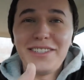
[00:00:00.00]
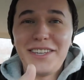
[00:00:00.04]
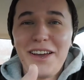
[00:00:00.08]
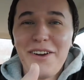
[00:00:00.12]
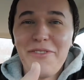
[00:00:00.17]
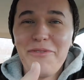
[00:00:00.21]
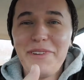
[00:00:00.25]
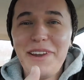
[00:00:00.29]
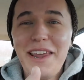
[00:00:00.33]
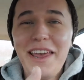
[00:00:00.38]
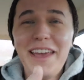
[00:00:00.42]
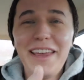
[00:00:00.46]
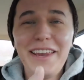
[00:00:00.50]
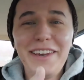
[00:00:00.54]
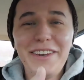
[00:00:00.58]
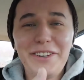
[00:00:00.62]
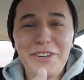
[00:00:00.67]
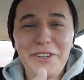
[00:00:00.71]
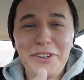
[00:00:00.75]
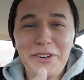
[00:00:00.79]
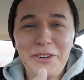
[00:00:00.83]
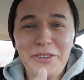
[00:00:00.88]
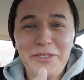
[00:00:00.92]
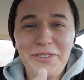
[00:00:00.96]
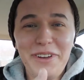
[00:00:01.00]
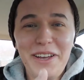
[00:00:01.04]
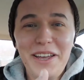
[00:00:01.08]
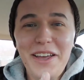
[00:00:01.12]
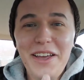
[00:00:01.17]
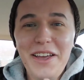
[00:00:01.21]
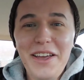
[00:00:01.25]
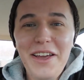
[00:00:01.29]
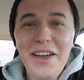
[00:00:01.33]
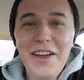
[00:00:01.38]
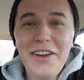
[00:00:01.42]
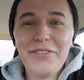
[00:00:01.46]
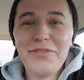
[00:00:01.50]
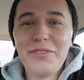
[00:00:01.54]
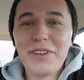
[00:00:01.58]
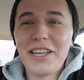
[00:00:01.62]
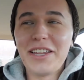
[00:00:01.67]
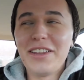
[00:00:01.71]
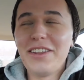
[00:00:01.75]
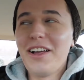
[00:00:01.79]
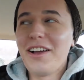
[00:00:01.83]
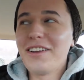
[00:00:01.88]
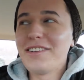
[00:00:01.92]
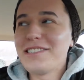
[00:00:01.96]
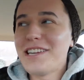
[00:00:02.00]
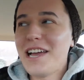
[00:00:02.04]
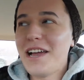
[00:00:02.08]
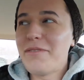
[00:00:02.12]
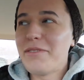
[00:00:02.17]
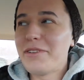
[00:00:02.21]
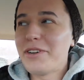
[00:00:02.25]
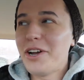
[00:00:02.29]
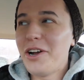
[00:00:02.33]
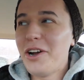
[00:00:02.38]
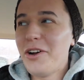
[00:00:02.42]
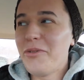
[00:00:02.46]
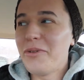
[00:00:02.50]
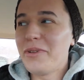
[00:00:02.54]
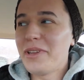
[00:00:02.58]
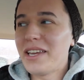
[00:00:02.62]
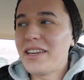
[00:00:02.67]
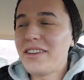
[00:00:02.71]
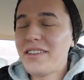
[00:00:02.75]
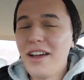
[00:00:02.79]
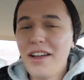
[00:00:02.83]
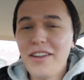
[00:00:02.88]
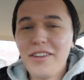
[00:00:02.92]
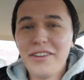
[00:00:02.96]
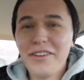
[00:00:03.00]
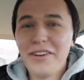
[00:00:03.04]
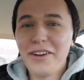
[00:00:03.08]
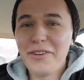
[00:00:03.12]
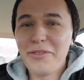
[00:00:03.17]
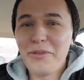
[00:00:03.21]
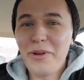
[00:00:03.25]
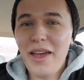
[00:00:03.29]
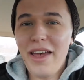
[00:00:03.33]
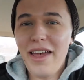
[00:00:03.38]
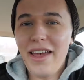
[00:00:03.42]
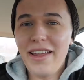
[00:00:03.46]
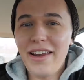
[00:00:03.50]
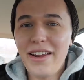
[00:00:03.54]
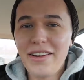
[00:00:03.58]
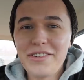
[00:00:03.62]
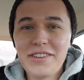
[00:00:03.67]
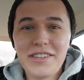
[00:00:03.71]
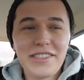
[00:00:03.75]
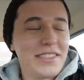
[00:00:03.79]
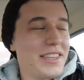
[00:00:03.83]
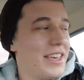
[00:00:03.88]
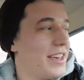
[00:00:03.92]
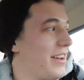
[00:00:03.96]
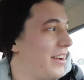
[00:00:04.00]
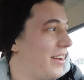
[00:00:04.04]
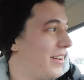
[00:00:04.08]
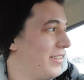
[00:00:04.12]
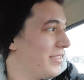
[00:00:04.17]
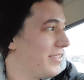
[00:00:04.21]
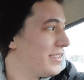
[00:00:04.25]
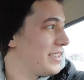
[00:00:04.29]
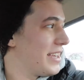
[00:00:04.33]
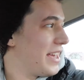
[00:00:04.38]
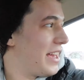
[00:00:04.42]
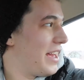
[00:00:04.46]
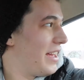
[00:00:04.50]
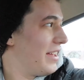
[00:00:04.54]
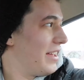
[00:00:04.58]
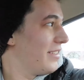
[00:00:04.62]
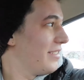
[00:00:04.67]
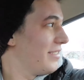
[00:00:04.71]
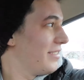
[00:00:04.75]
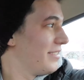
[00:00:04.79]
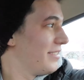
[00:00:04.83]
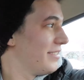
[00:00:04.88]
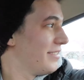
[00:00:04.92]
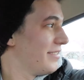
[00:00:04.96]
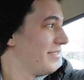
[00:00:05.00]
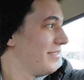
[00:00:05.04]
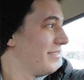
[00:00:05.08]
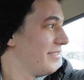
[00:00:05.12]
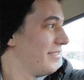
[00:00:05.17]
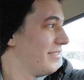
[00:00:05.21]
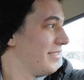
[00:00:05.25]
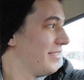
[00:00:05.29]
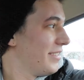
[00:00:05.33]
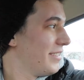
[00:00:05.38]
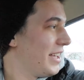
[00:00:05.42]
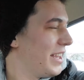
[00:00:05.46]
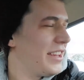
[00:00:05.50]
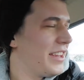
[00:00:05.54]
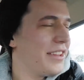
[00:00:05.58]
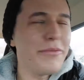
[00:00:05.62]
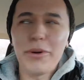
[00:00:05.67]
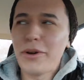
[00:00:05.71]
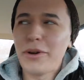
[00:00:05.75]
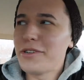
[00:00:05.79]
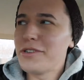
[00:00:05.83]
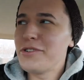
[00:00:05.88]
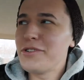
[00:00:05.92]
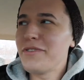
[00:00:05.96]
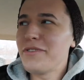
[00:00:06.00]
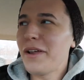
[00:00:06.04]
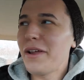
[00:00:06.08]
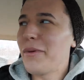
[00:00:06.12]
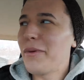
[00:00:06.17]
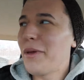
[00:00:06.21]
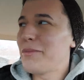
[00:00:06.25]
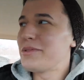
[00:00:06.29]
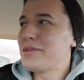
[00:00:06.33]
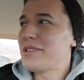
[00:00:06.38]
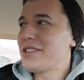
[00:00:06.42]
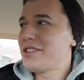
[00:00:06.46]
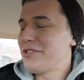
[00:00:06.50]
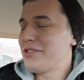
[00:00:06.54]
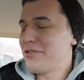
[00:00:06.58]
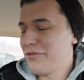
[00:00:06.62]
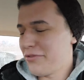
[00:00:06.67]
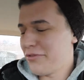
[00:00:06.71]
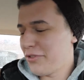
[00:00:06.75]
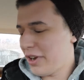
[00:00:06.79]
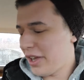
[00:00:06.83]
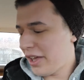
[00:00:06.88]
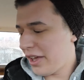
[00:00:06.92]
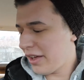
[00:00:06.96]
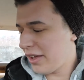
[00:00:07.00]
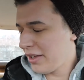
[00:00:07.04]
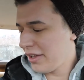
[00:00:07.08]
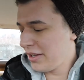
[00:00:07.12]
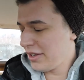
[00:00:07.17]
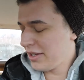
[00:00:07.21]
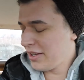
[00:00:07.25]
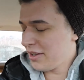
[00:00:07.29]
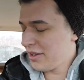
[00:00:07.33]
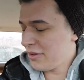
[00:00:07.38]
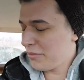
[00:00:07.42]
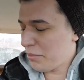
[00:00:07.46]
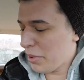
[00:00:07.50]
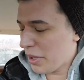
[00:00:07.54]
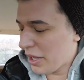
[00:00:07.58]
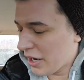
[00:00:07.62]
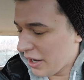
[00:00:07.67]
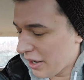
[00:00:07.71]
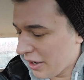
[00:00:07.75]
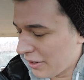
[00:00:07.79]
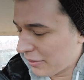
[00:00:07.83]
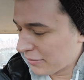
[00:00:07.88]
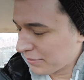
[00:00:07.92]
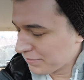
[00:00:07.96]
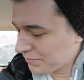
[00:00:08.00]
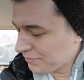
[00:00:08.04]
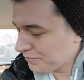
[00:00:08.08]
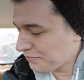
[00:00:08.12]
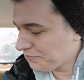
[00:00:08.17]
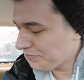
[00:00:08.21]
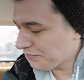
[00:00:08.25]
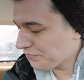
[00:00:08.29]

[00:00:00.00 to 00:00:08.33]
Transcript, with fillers: someone I knew like a long time ago, but like not in a good way, and I was just like all set. And the person who rang me up was such a freak. But um